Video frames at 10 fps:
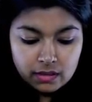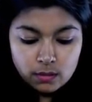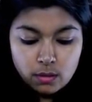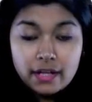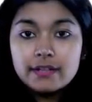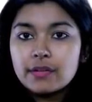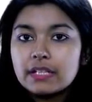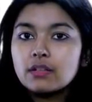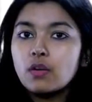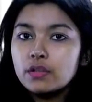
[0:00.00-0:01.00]
Go ahead,
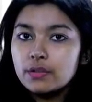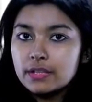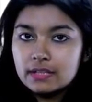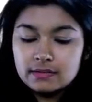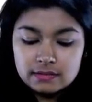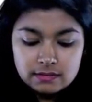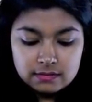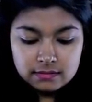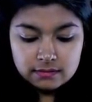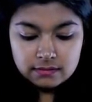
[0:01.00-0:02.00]
write all your
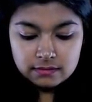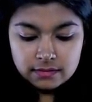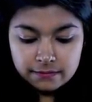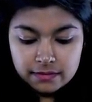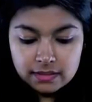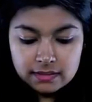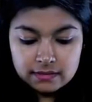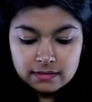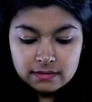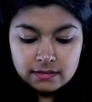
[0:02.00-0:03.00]
cases, different
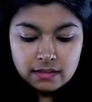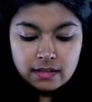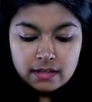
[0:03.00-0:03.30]
cases.